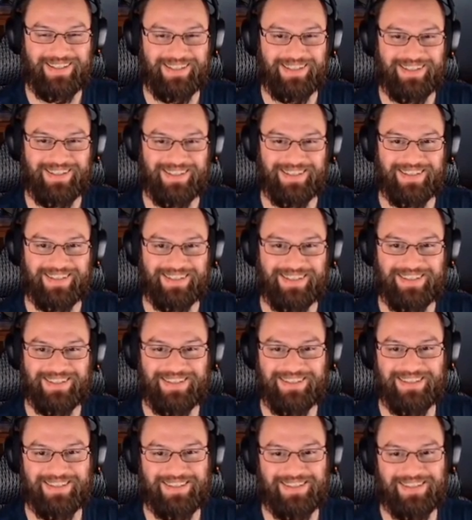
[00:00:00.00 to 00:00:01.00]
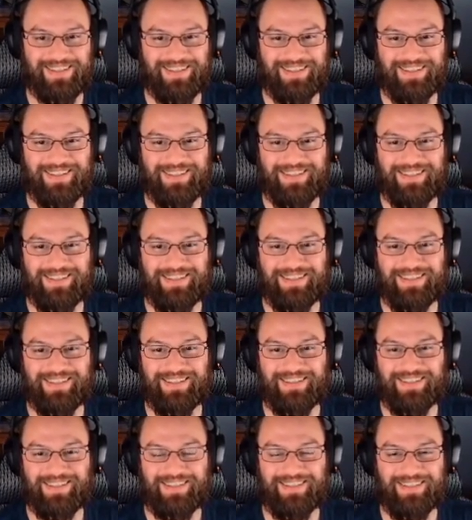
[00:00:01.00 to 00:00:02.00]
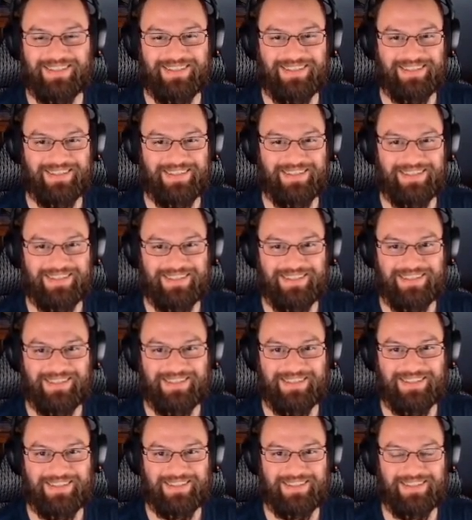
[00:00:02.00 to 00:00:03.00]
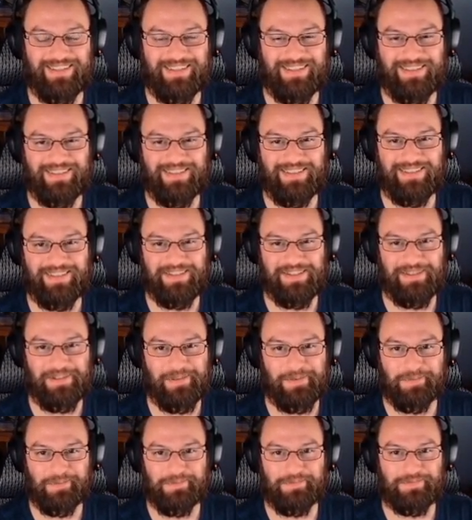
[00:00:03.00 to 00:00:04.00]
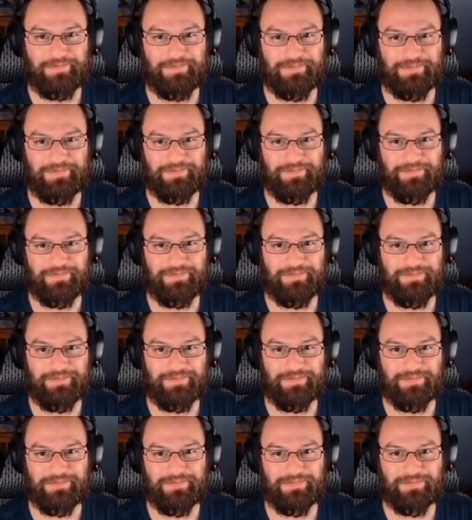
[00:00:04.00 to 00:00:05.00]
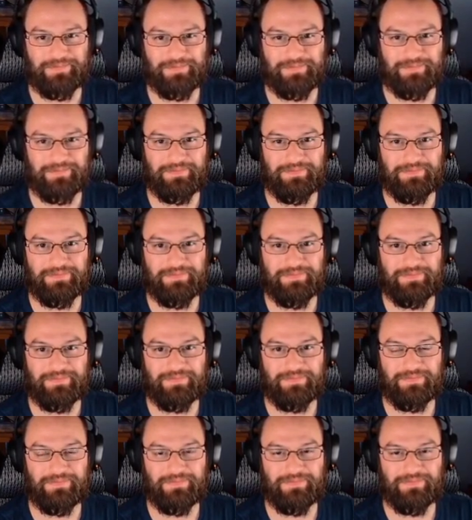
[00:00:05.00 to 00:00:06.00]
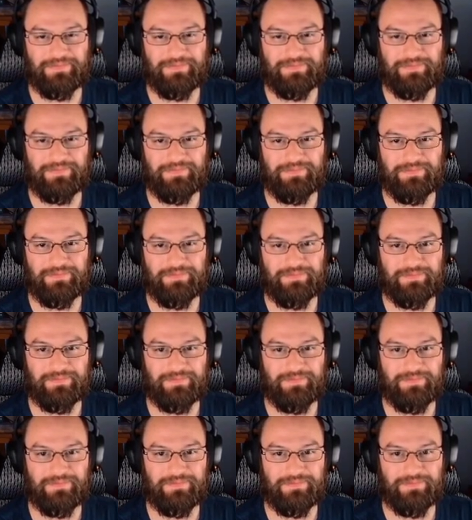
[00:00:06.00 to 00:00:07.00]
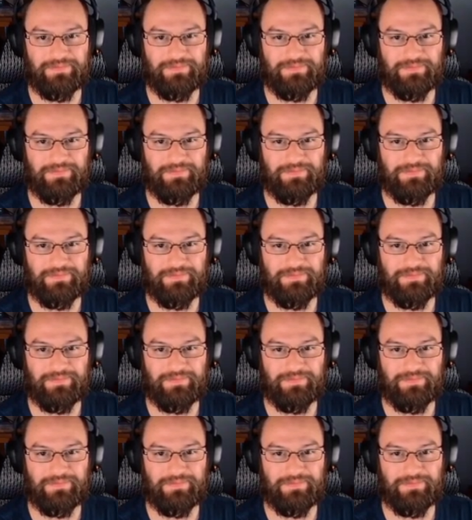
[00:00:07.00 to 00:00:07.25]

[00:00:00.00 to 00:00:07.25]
This person isn't speaking.